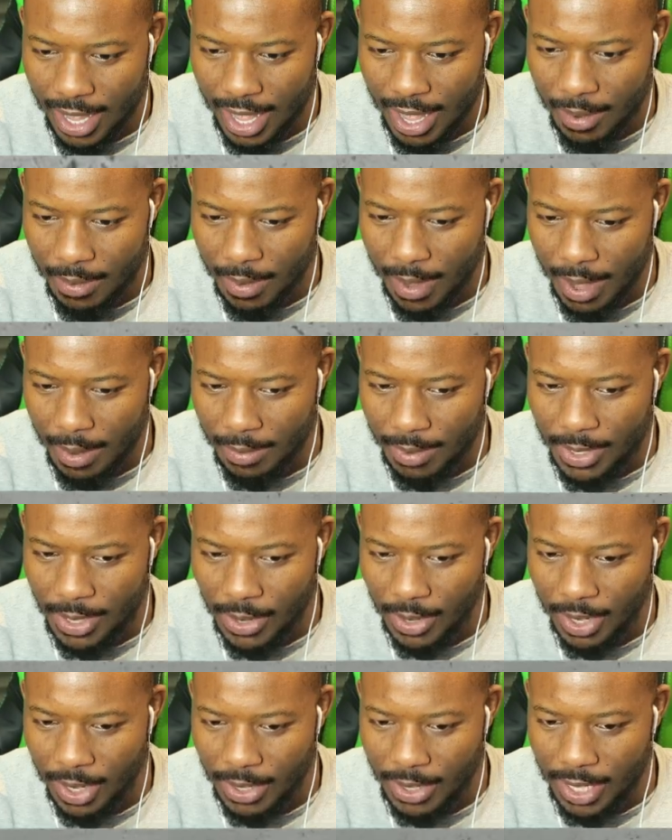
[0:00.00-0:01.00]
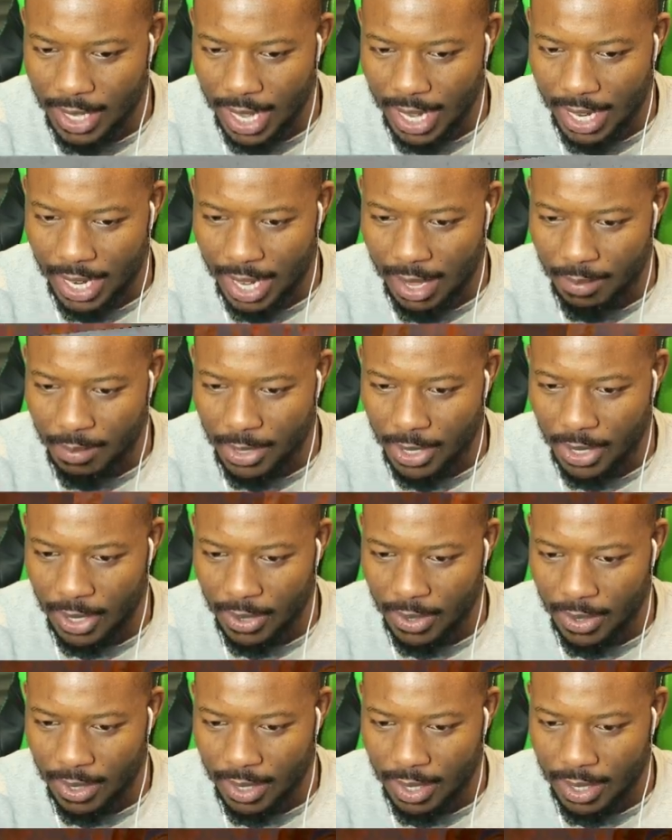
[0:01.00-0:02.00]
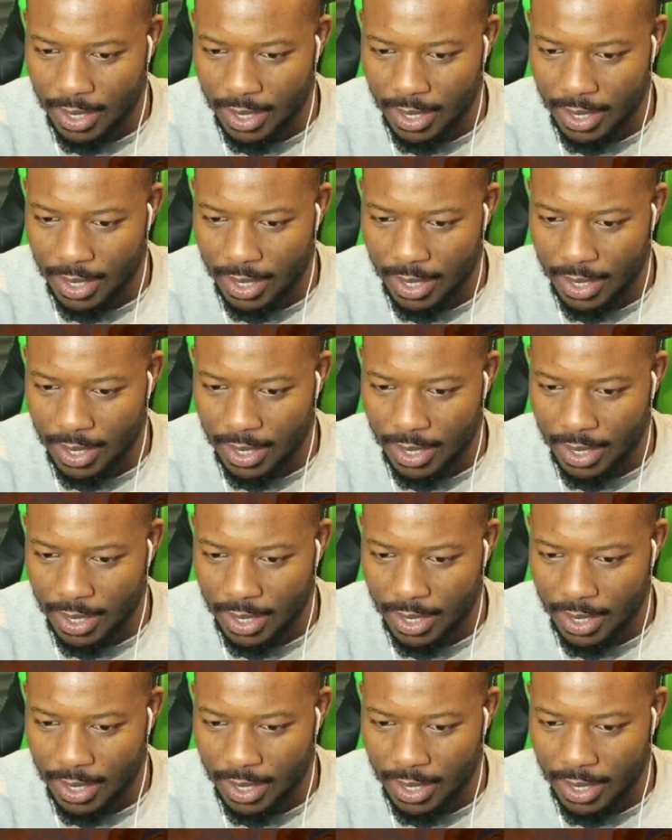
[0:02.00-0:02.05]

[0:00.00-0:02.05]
I'm, I'm so close to getting up too.